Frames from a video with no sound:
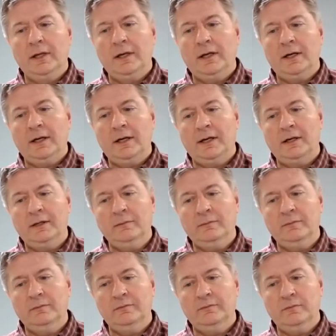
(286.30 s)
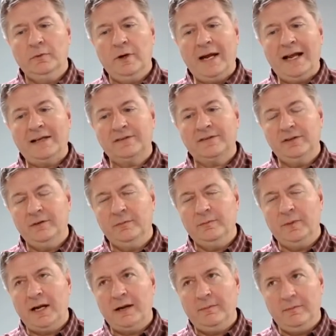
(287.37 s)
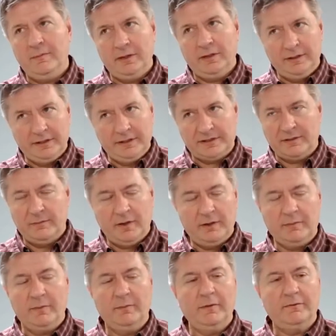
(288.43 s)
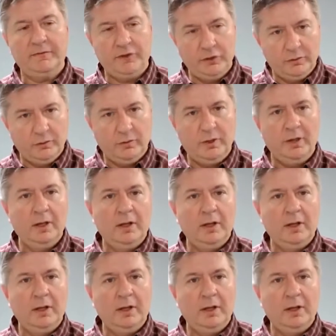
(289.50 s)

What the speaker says: We ask you buy at least a minimum of 2.